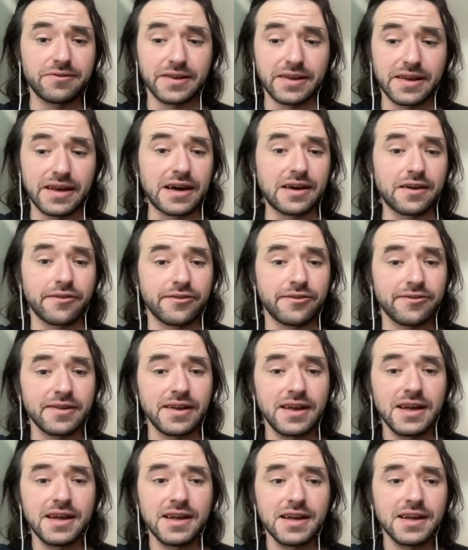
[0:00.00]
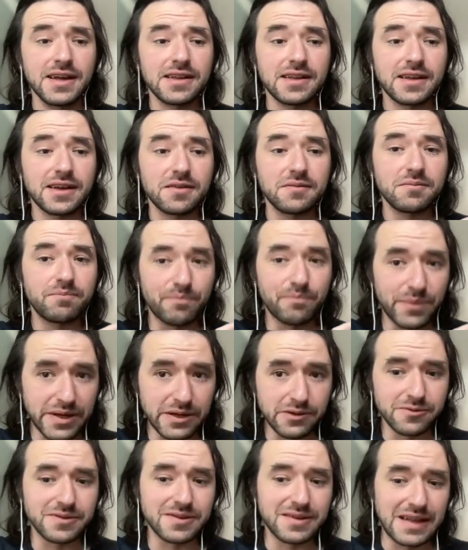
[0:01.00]
else, like
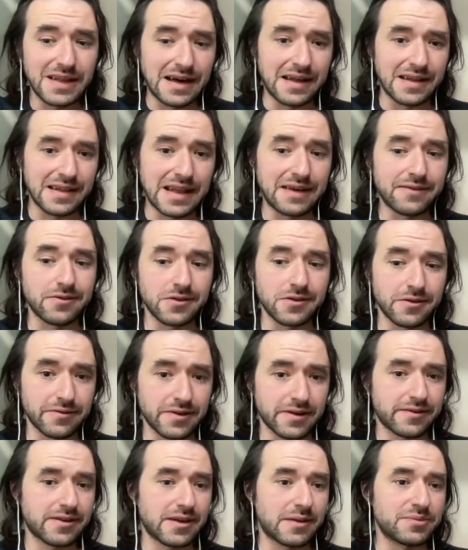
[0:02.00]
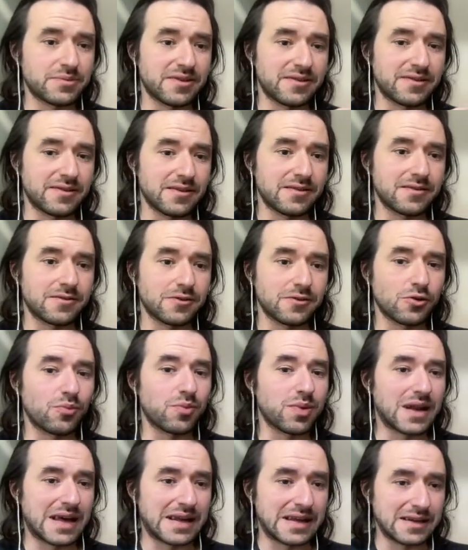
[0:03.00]
build that level of acceptance into your
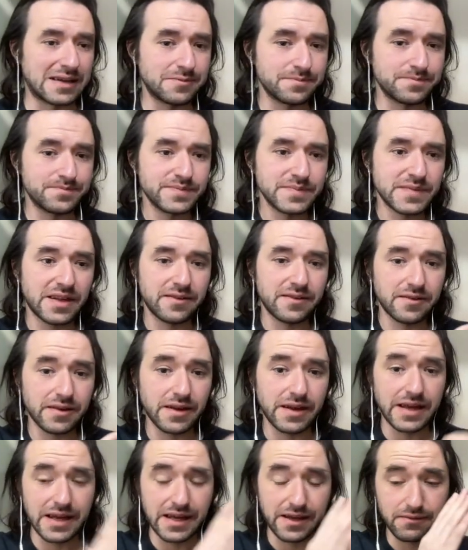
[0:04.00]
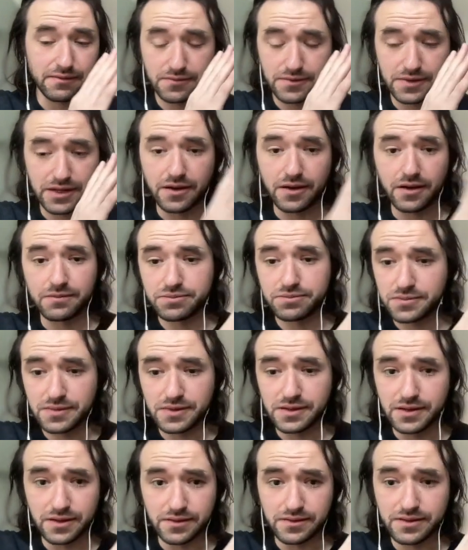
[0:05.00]
planning and say, hey, there's
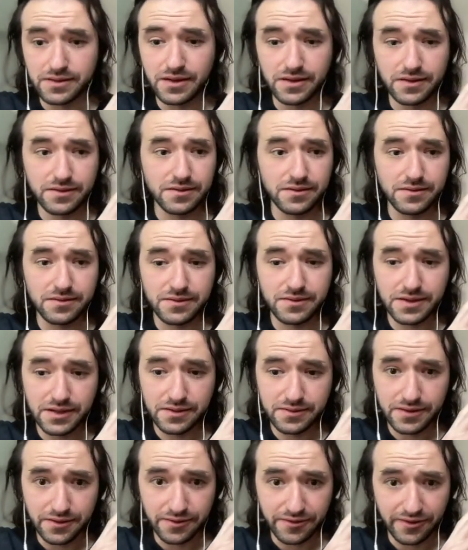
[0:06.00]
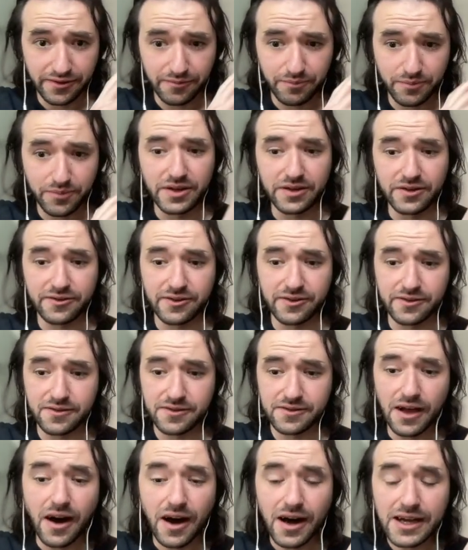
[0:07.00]
a
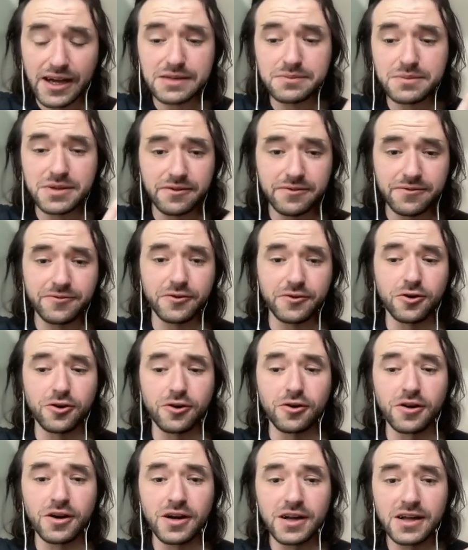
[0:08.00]
time for